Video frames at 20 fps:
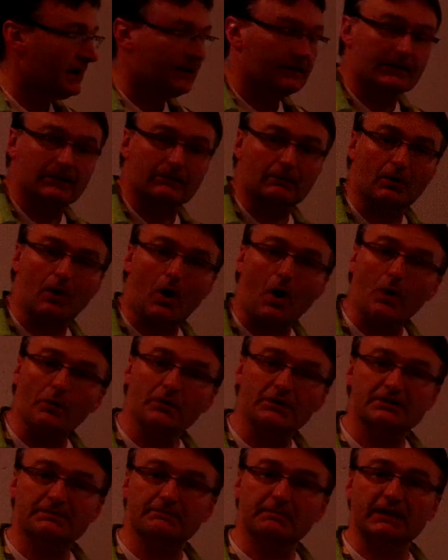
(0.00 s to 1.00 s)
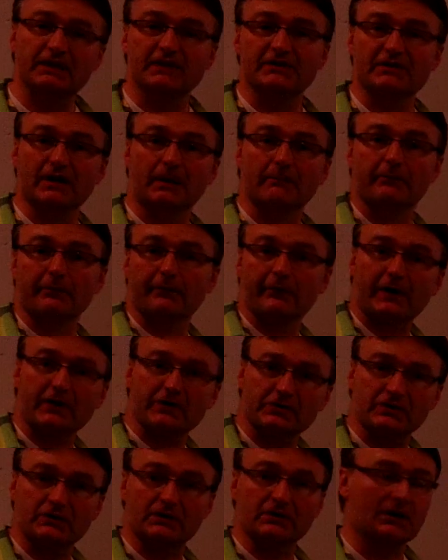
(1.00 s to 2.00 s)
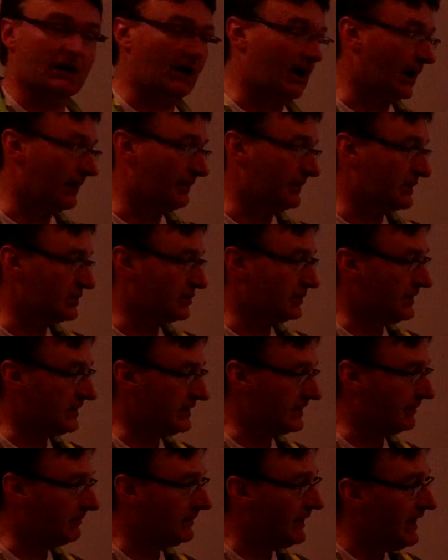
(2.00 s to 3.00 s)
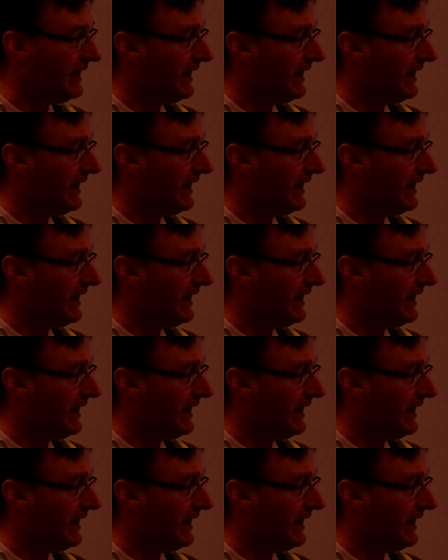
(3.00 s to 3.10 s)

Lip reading: there will always be some friction between them.